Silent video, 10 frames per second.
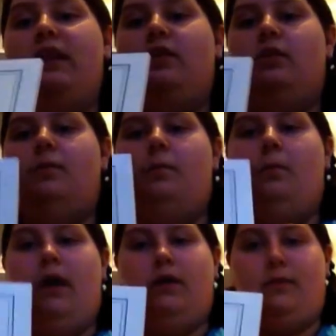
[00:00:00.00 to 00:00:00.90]
good
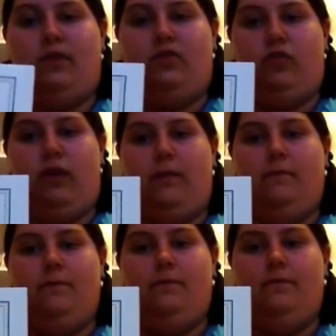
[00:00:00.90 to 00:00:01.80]
murder mystery,
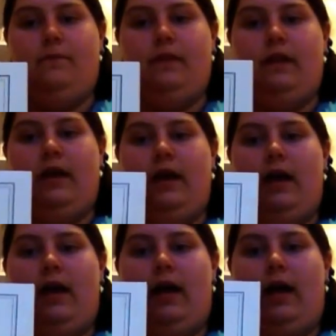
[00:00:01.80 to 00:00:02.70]

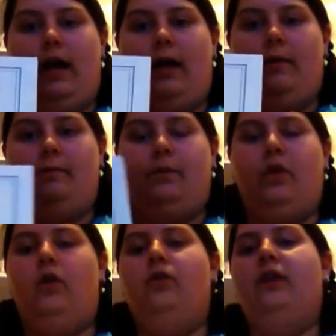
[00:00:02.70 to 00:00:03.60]

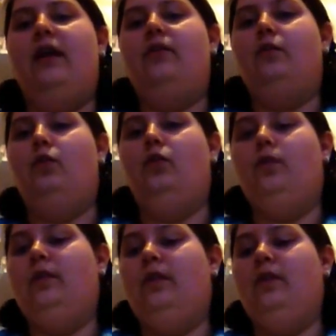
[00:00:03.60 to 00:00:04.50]
because
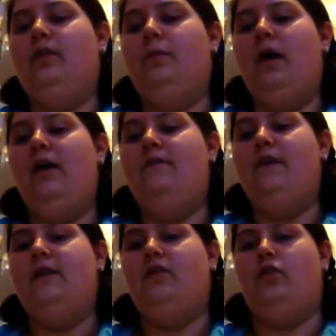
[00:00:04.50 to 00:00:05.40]
my
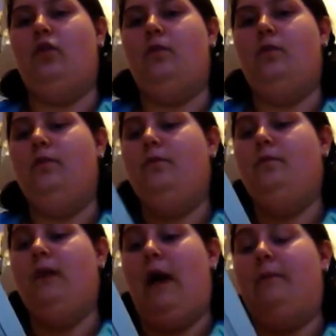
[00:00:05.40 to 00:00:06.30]
theatre group,
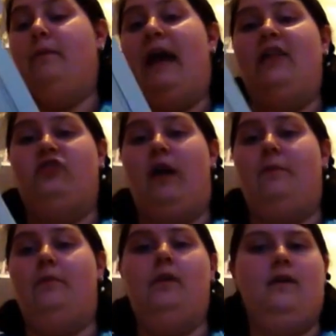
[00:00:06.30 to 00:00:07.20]

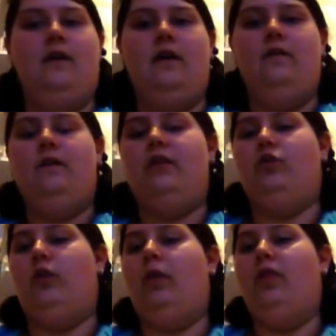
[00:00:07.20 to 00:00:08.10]
Andran Theatre
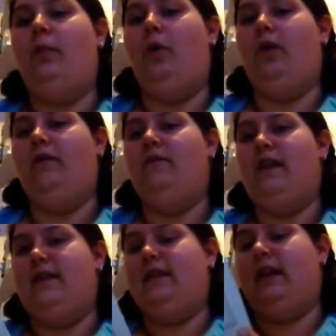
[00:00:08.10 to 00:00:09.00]
Group, the Bocking
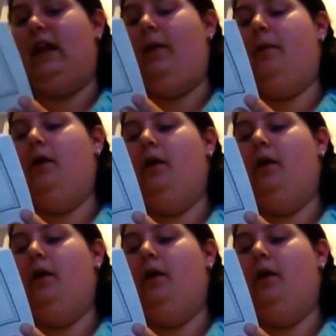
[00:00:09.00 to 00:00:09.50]
Theatre Club,